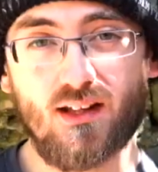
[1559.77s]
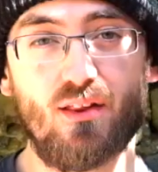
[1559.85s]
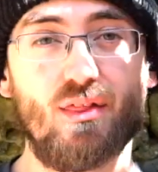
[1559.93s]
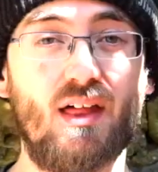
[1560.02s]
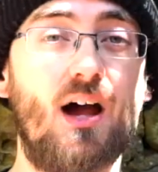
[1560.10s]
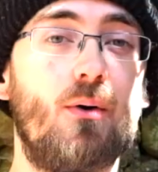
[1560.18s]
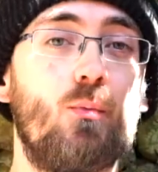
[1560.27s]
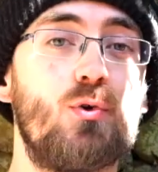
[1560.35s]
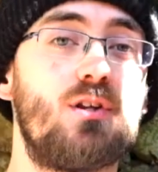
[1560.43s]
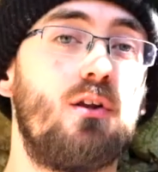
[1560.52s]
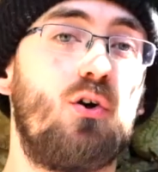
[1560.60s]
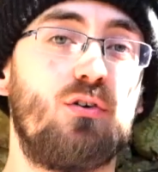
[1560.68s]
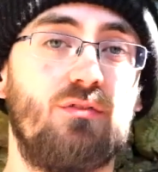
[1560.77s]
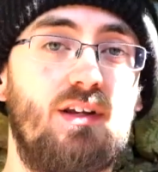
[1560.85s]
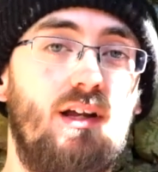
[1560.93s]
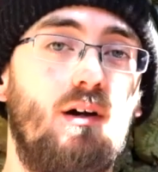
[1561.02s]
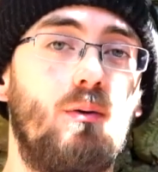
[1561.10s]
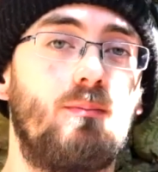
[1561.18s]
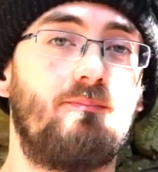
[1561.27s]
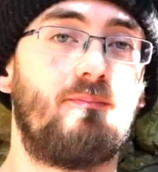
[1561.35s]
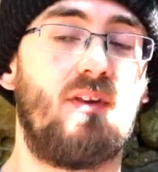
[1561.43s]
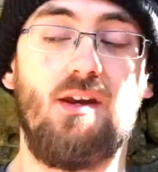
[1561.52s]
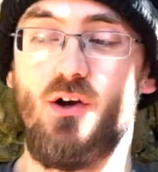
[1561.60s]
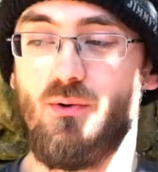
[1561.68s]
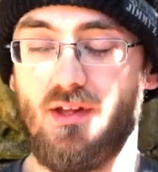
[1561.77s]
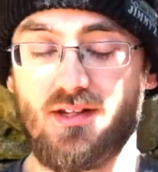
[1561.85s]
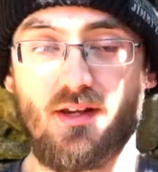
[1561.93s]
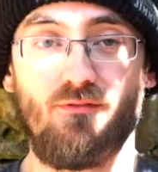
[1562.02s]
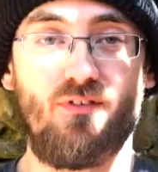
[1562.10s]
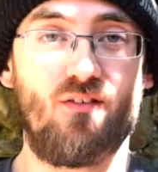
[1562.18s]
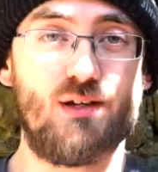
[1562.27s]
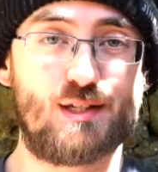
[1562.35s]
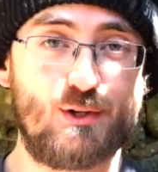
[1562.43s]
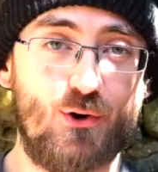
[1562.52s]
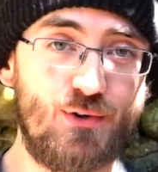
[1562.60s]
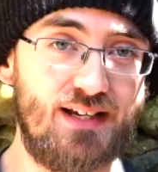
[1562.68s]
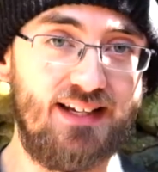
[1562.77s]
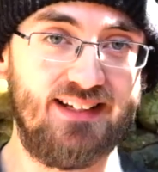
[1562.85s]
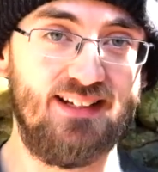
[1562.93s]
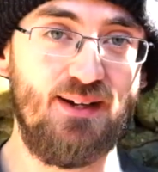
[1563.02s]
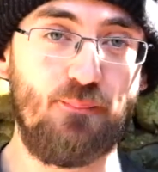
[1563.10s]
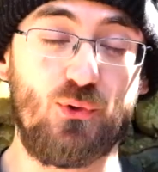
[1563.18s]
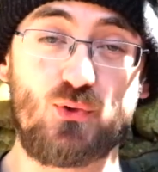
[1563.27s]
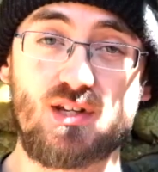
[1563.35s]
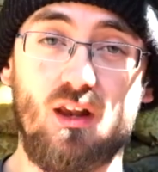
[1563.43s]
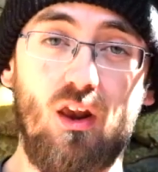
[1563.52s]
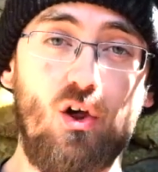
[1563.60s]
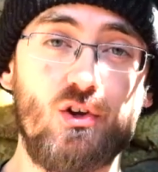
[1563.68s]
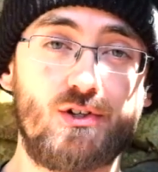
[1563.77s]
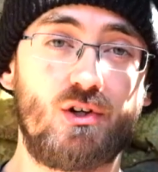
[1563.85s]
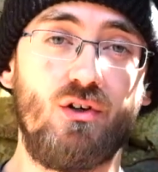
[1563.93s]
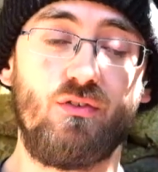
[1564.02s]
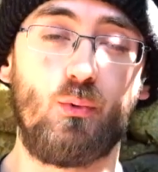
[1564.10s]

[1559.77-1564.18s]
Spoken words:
That was a long video. I know this, I'm very sorry, but there is a lot to cover